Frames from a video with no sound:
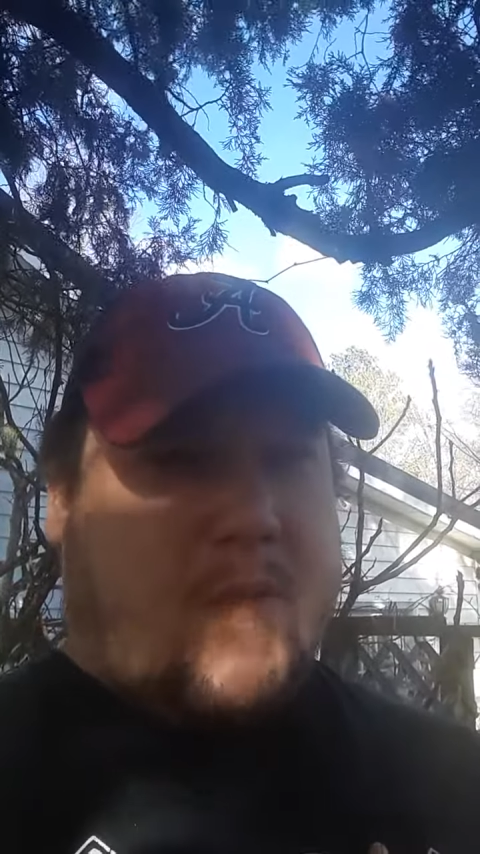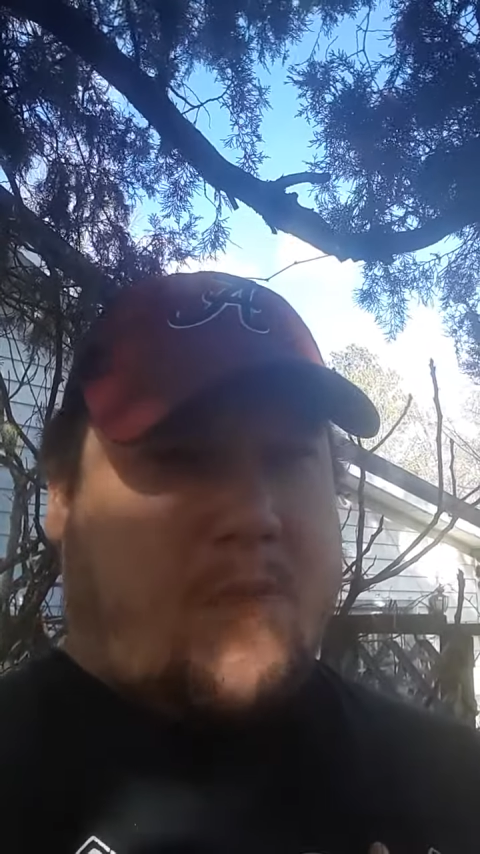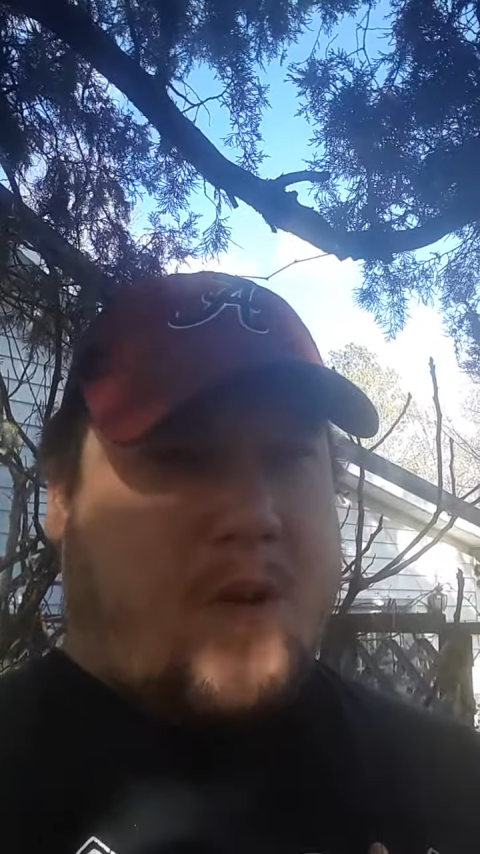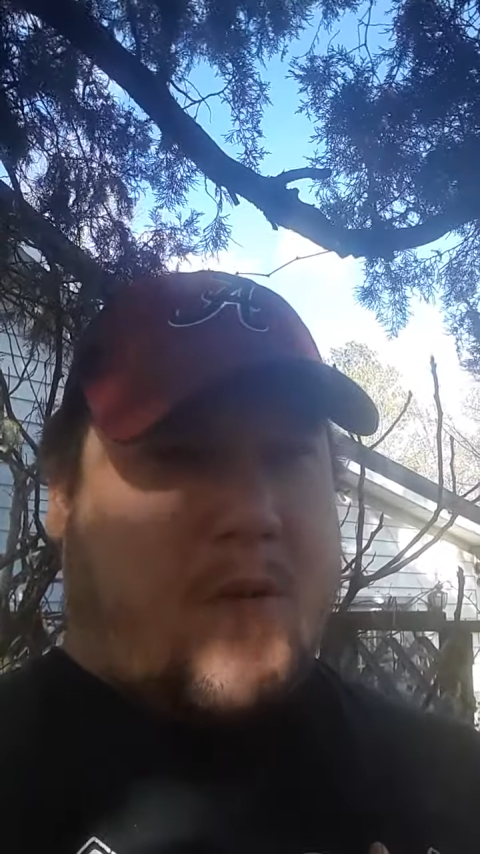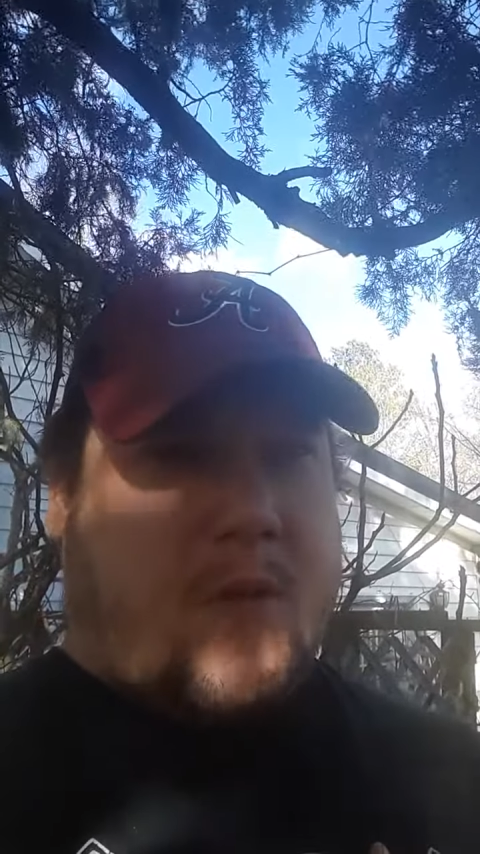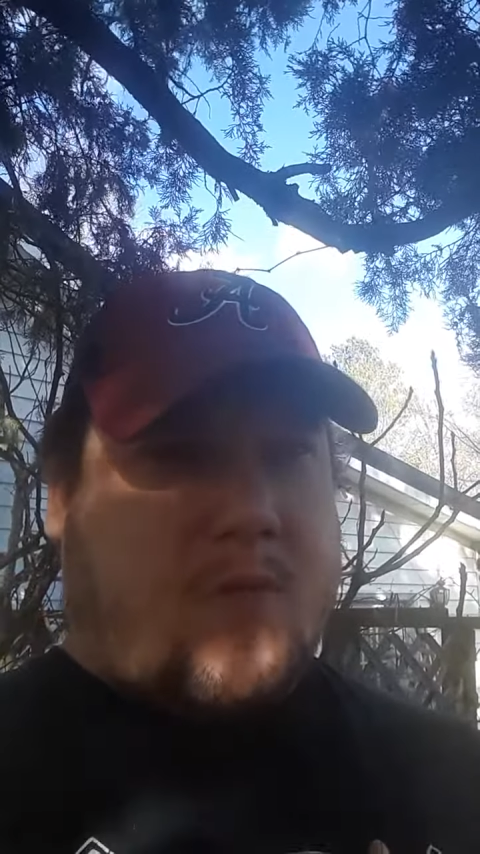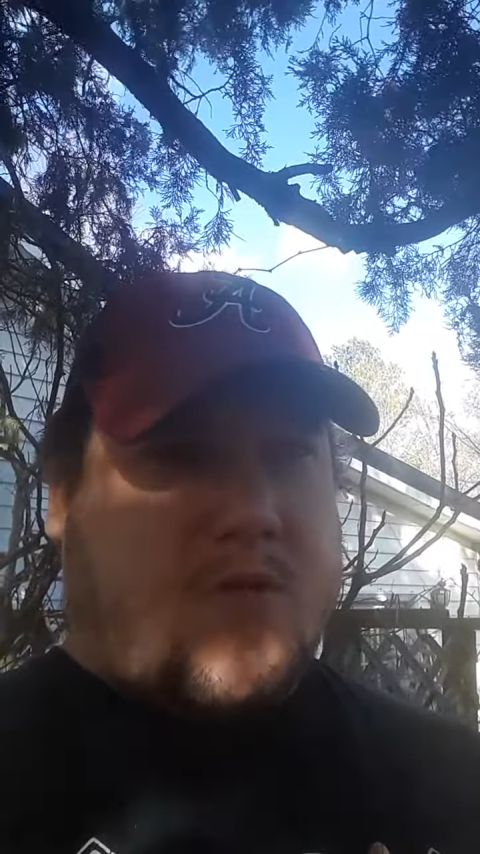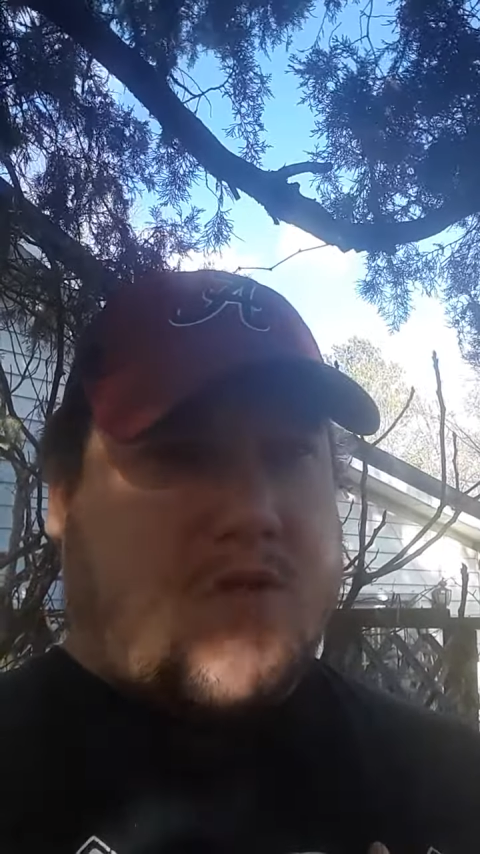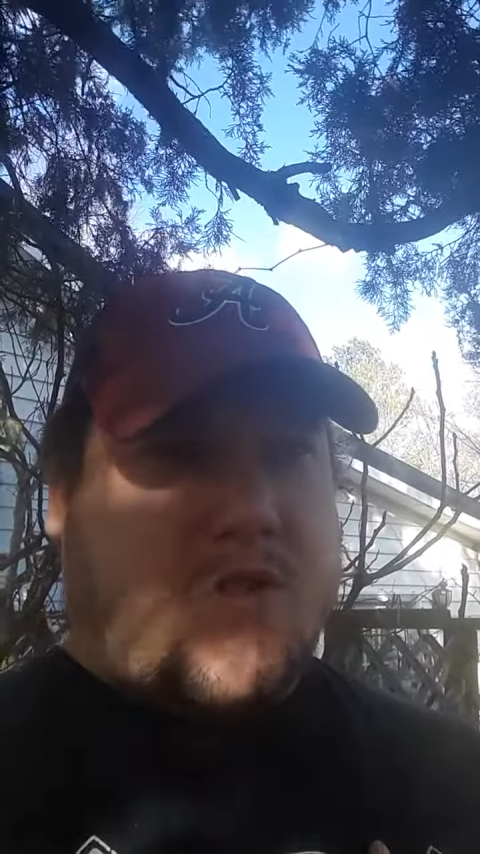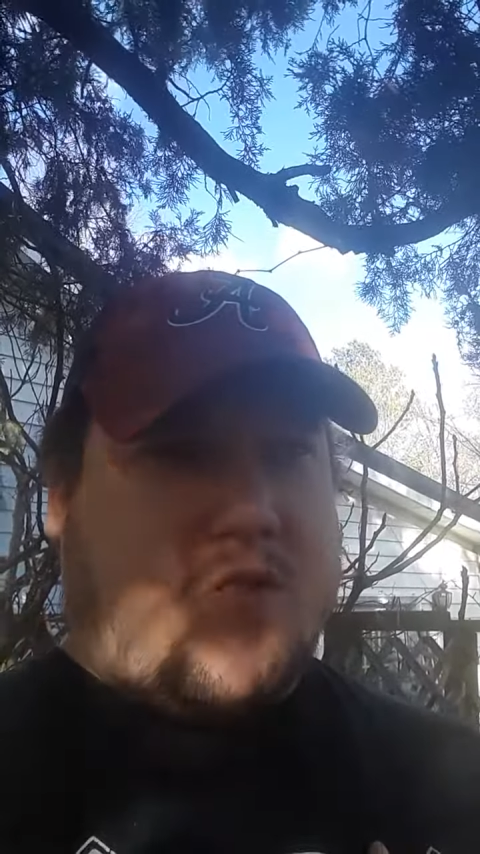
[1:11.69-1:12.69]
Probably
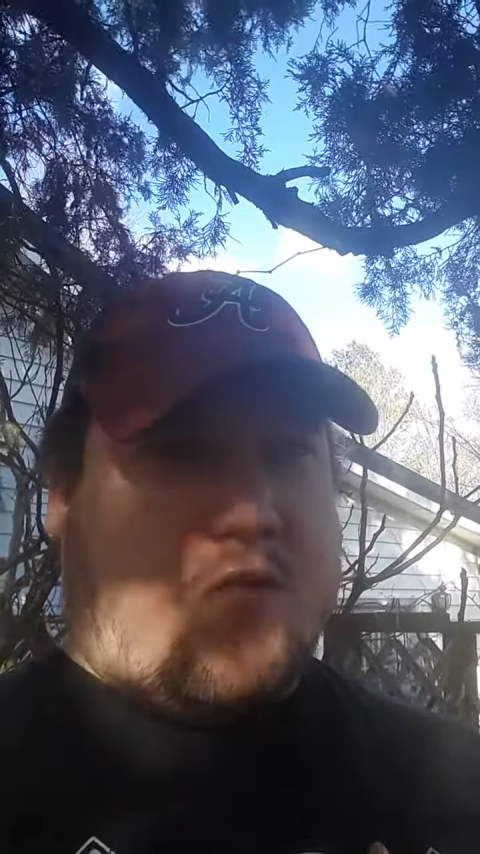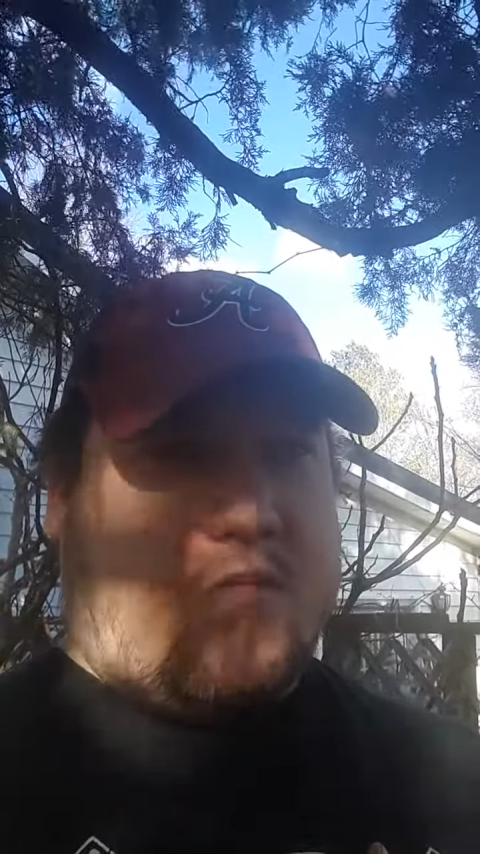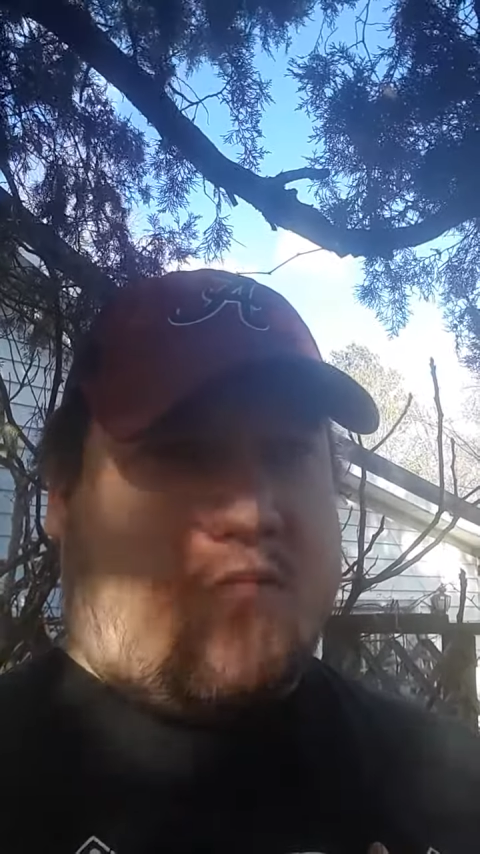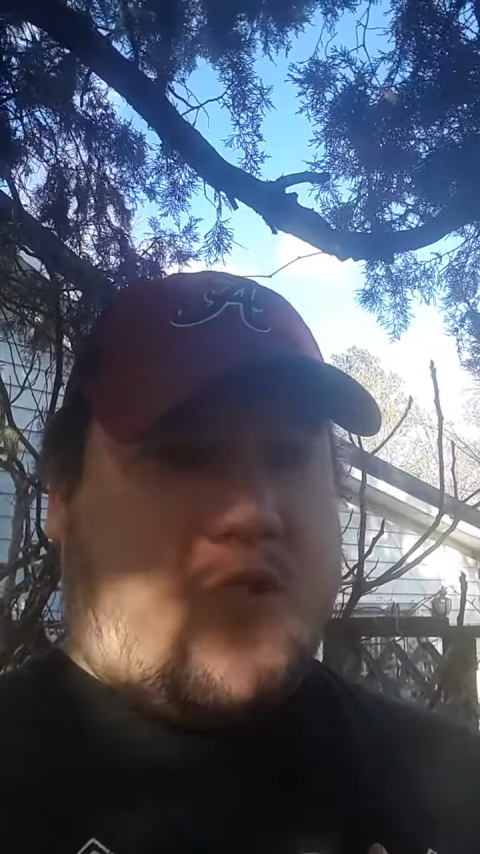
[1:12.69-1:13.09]
almost to